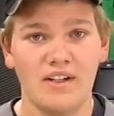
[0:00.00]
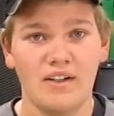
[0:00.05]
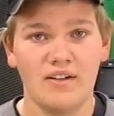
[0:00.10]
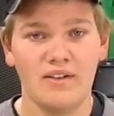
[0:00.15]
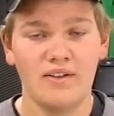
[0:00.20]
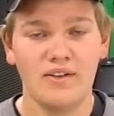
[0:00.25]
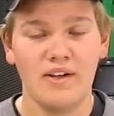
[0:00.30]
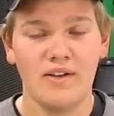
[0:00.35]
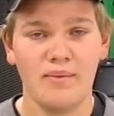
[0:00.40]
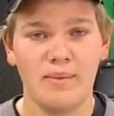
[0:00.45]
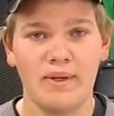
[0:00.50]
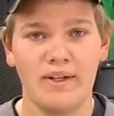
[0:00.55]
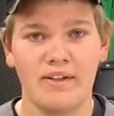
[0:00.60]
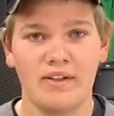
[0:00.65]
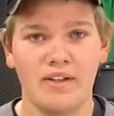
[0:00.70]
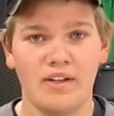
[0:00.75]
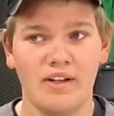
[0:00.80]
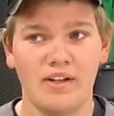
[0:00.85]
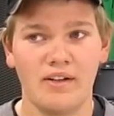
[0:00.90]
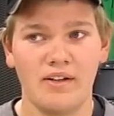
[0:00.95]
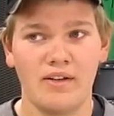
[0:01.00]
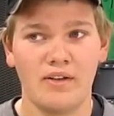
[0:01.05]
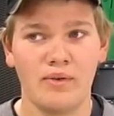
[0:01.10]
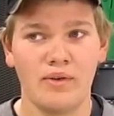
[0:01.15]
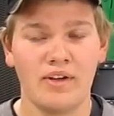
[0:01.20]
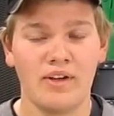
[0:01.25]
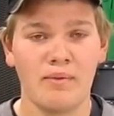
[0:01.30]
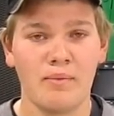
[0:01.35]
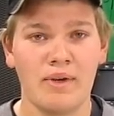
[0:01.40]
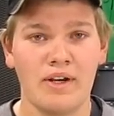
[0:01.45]
Oh, I've been
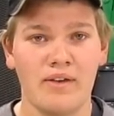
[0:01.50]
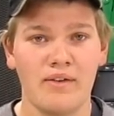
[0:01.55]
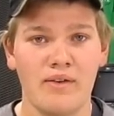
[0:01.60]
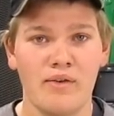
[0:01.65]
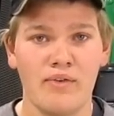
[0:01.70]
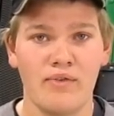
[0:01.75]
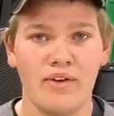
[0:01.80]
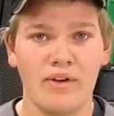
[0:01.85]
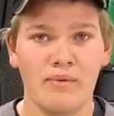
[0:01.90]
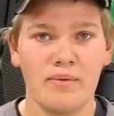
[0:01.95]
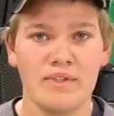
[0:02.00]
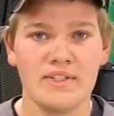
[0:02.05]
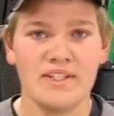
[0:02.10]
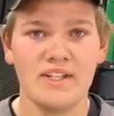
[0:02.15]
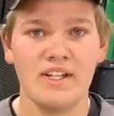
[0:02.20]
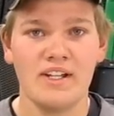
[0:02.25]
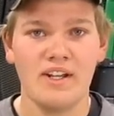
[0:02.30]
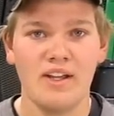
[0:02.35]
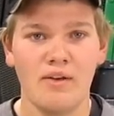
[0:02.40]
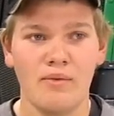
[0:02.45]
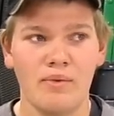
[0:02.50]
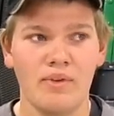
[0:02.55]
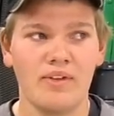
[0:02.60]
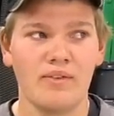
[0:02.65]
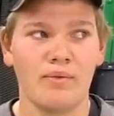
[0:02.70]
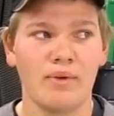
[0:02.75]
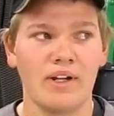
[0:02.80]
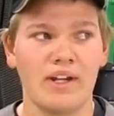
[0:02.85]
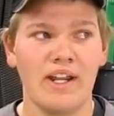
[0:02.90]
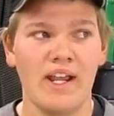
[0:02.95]
doing a bit of everything. We started out with
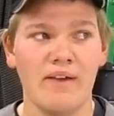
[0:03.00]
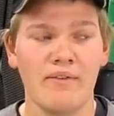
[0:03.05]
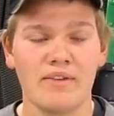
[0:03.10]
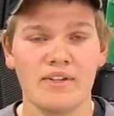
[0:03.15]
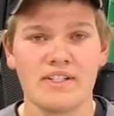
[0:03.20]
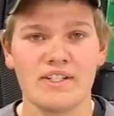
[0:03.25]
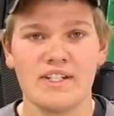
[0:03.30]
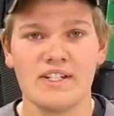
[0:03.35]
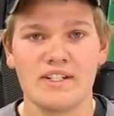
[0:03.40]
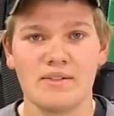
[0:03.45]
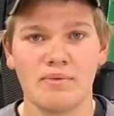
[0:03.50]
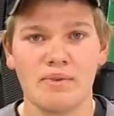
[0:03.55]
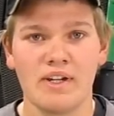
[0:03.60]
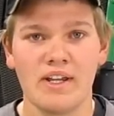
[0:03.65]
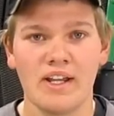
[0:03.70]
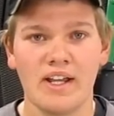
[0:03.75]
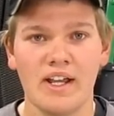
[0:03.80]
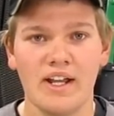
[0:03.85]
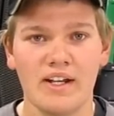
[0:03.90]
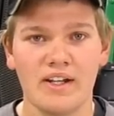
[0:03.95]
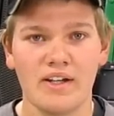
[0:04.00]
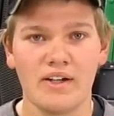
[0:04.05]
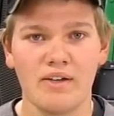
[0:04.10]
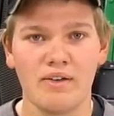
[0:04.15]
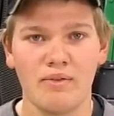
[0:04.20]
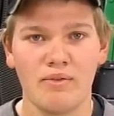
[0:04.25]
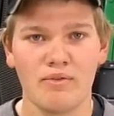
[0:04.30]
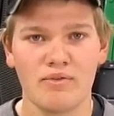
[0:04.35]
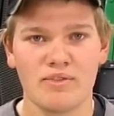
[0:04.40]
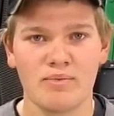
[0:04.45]
the calving season when I got here.
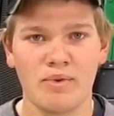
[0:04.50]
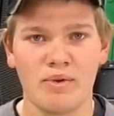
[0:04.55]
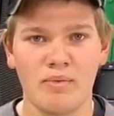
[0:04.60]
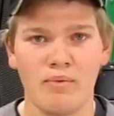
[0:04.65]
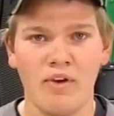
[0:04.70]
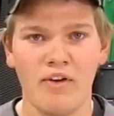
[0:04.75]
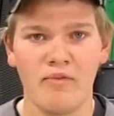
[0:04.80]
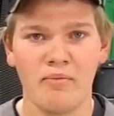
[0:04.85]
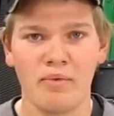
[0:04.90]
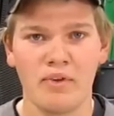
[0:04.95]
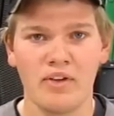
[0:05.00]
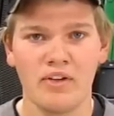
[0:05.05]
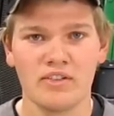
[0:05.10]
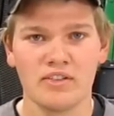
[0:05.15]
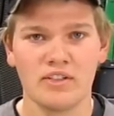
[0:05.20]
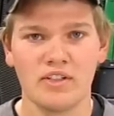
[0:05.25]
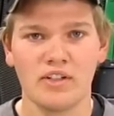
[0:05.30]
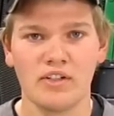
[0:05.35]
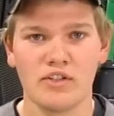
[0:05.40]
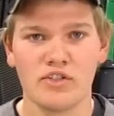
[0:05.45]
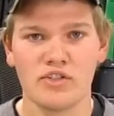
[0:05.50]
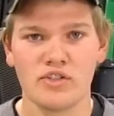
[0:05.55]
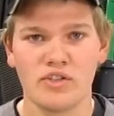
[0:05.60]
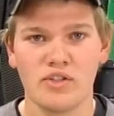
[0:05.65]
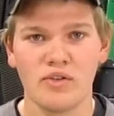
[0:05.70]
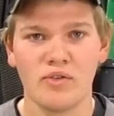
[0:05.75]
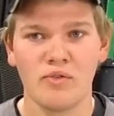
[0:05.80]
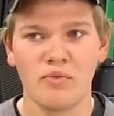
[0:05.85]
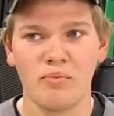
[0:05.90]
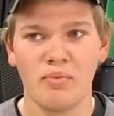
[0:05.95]
It was a bit rough because of a lot of
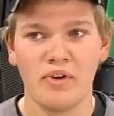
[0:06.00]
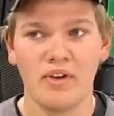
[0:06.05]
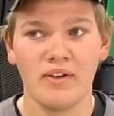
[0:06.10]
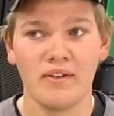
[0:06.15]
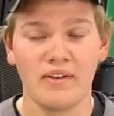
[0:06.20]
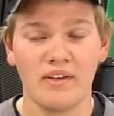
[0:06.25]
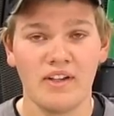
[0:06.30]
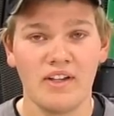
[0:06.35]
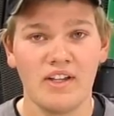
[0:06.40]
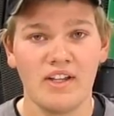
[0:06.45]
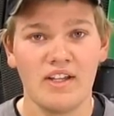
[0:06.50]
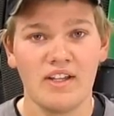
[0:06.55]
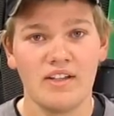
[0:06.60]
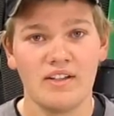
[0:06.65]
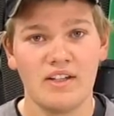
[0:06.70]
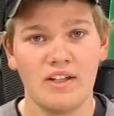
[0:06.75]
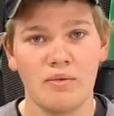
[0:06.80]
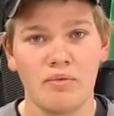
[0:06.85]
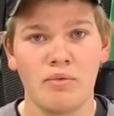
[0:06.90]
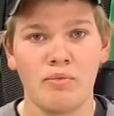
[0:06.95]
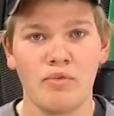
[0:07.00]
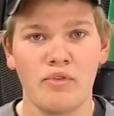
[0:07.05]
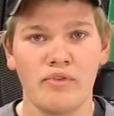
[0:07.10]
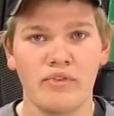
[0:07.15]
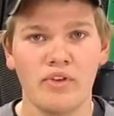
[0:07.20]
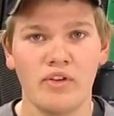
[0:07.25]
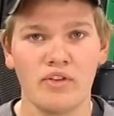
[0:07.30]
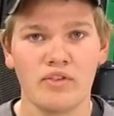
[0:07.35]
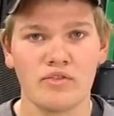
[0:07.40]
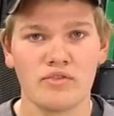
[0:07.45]
snow, but then we moved
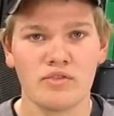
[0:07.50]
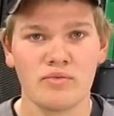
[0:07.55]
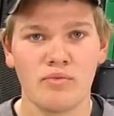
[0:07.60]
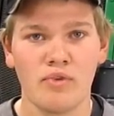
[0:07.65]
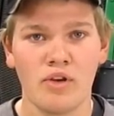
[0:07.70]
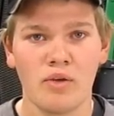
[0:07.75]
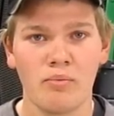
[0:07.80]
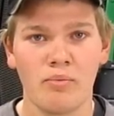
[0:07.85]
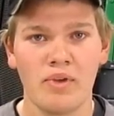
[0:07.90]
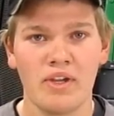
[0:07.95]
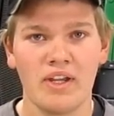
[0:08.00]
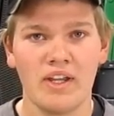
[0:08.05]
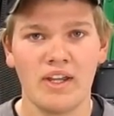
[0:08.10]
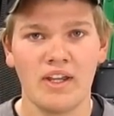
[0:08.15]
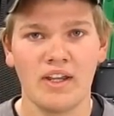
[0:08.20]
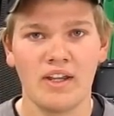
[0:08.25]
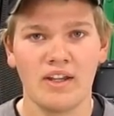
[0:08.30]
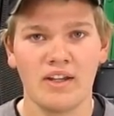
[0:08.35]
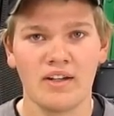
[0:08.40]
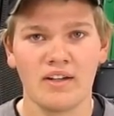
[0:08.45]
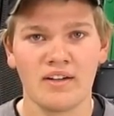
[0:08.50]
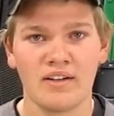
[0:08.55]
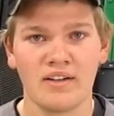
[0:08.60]
on to some rock picking, and